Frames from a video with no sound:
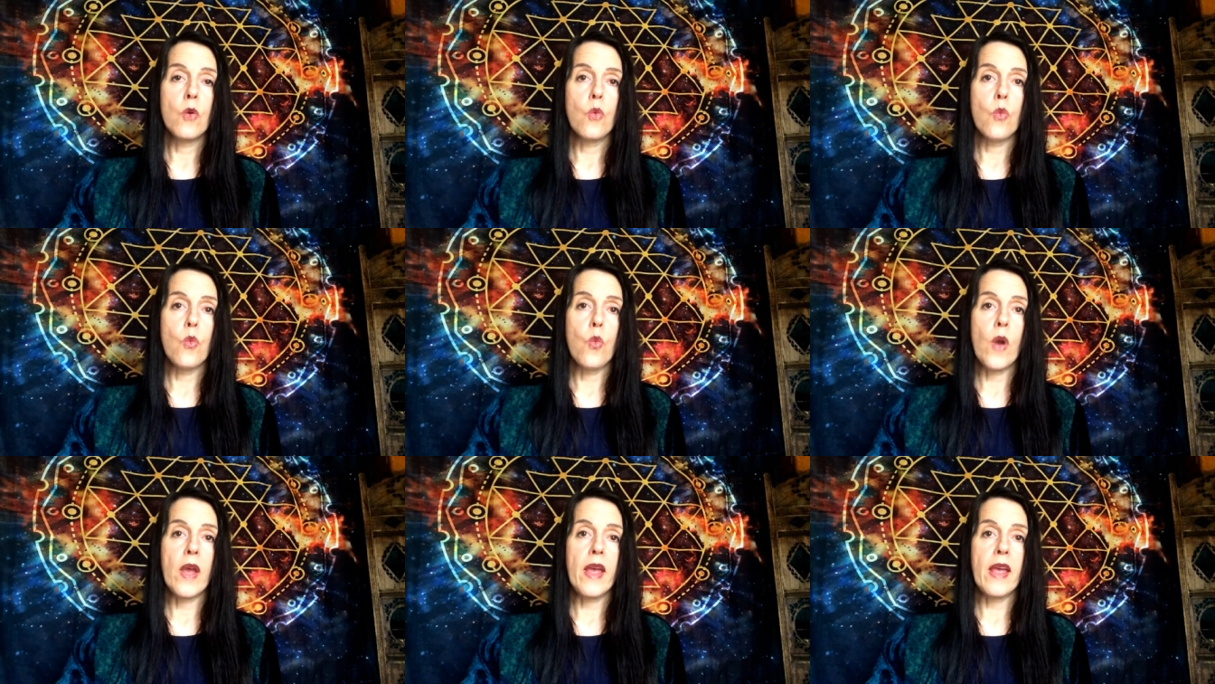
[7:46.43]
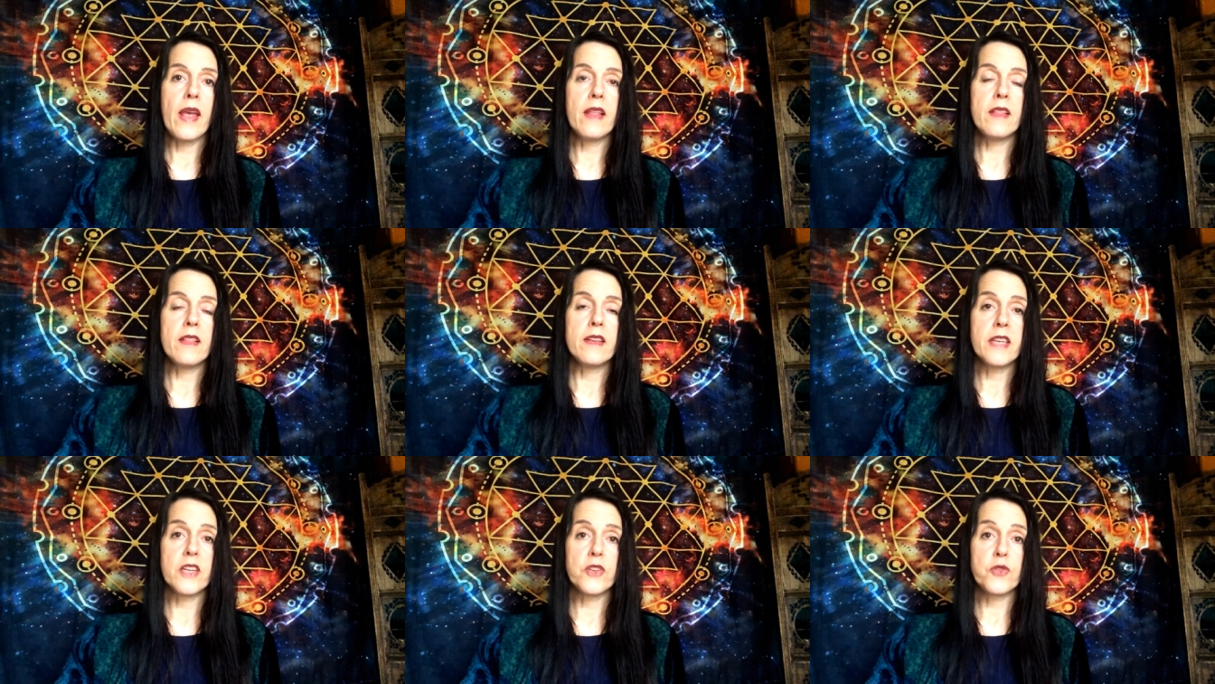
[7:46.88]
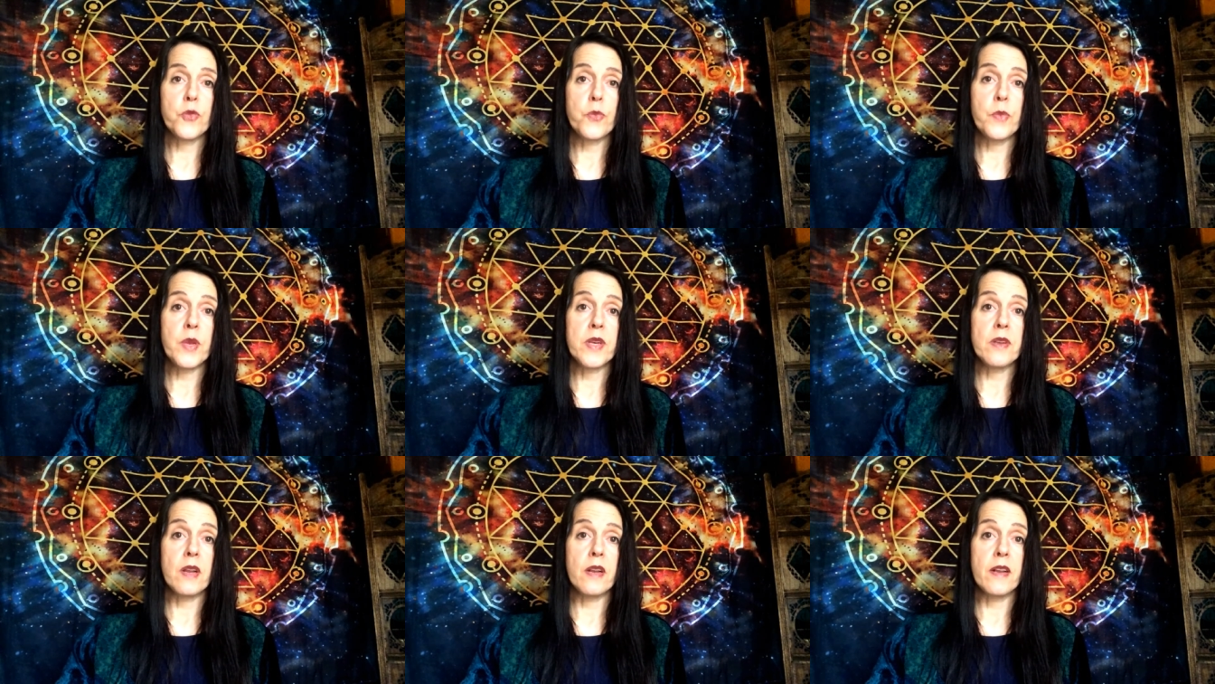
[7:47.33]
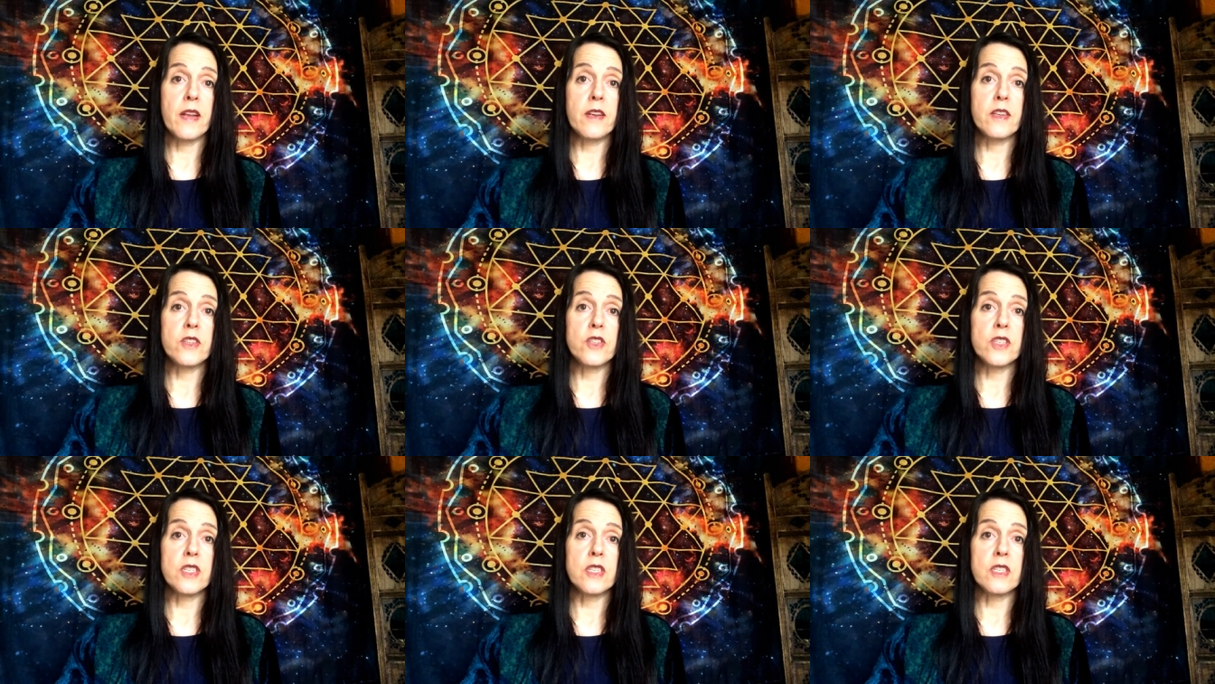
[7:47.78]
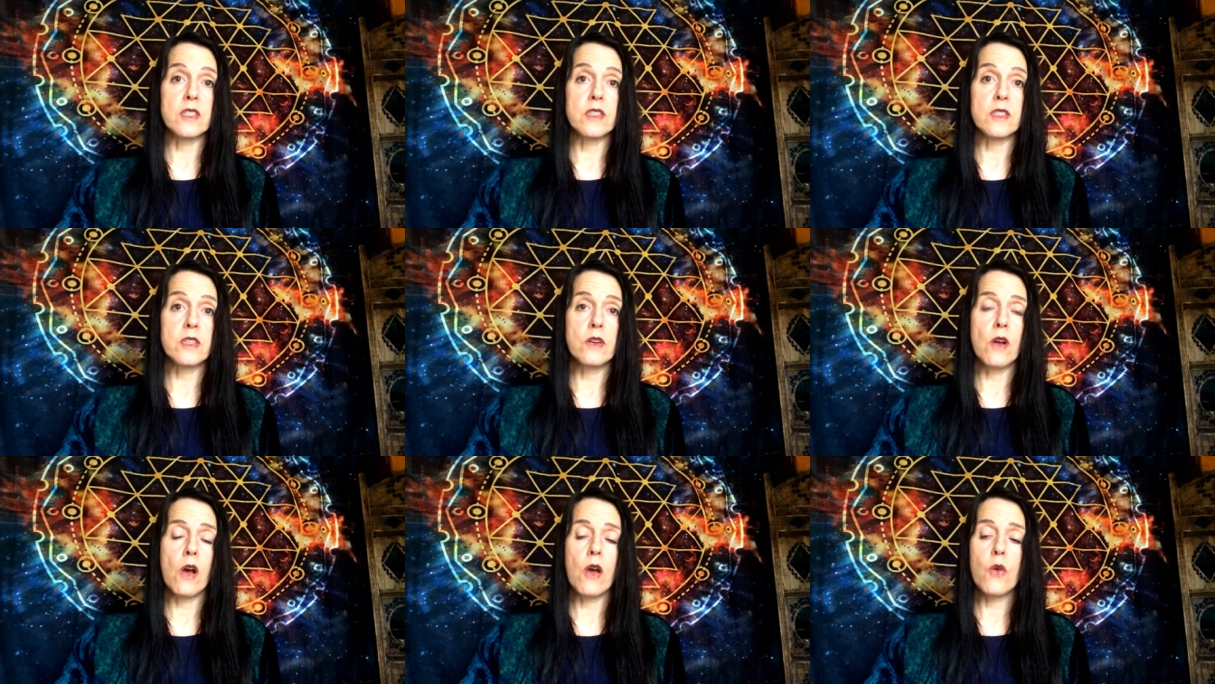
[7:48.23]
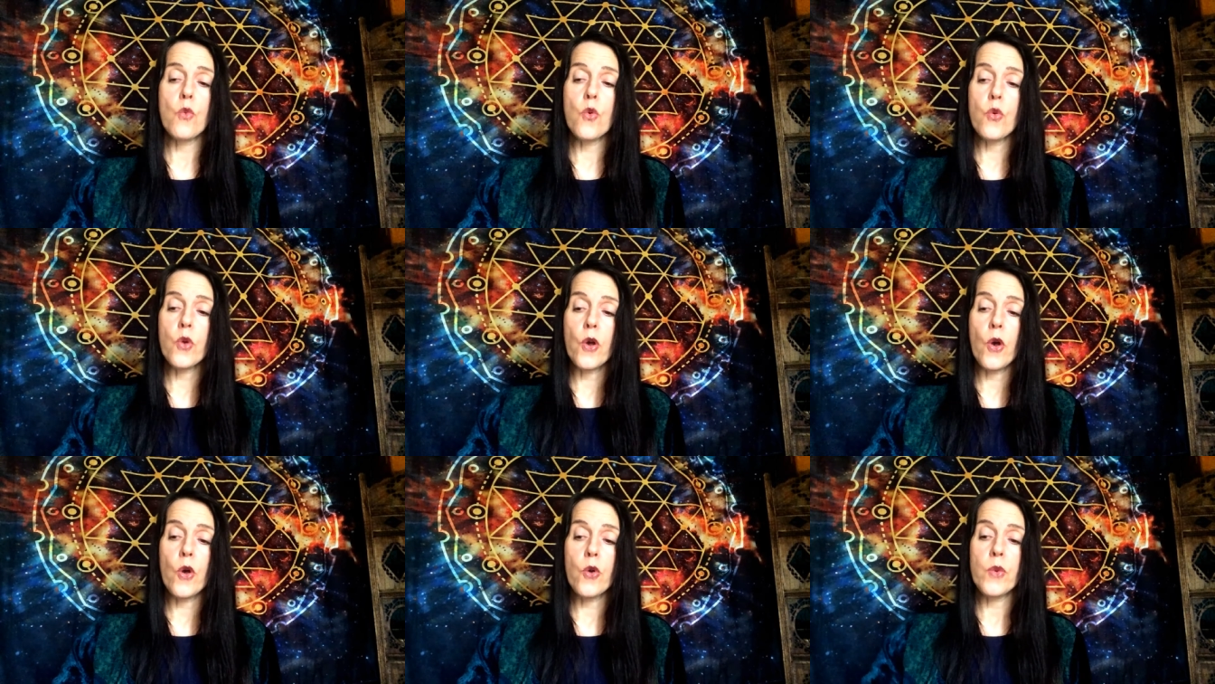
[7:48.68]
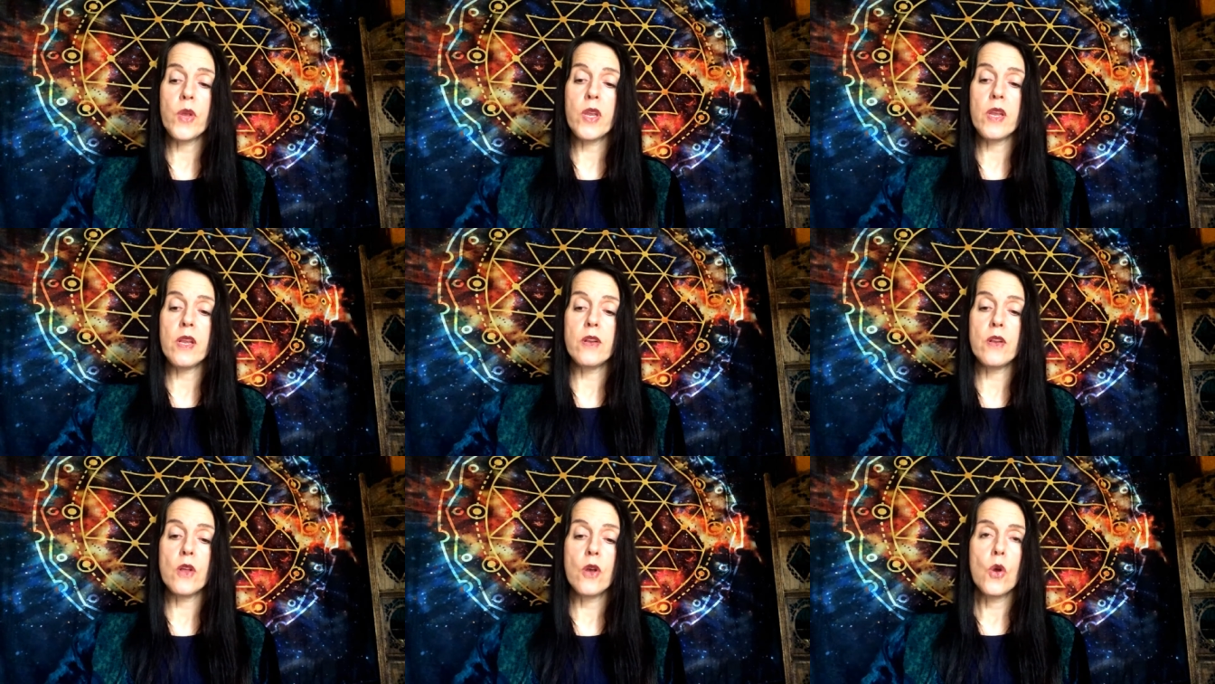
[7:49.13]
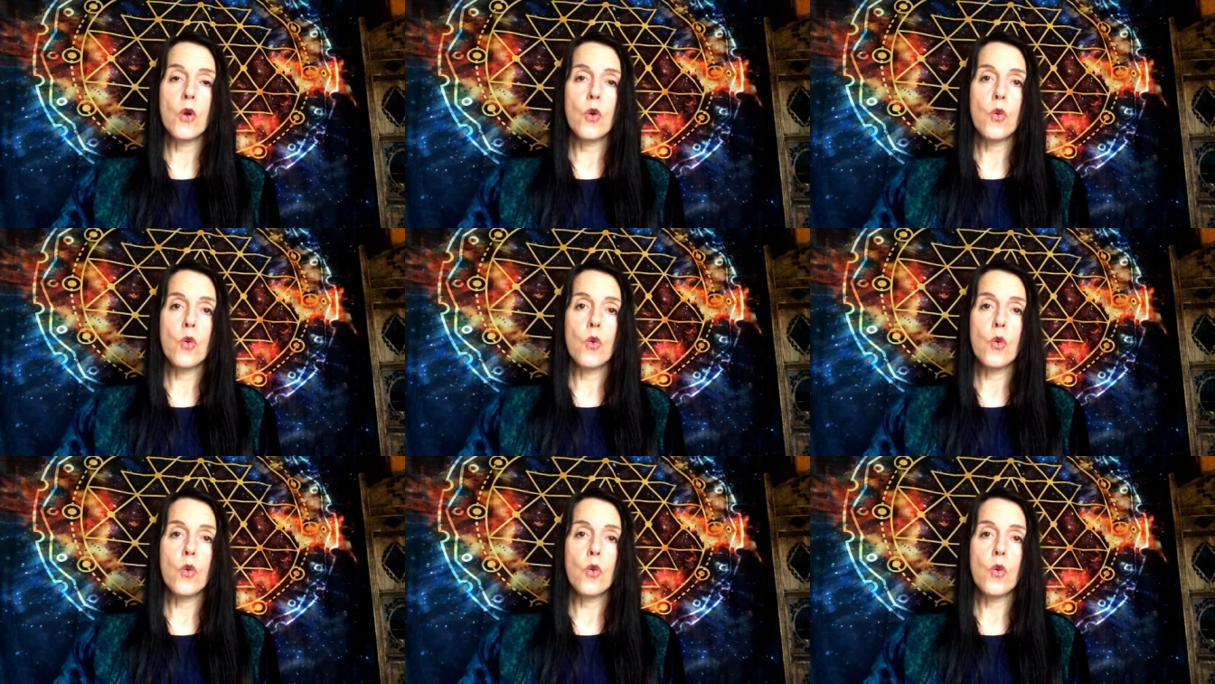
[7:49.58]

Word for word: where the detrimental energy is. And I will go in,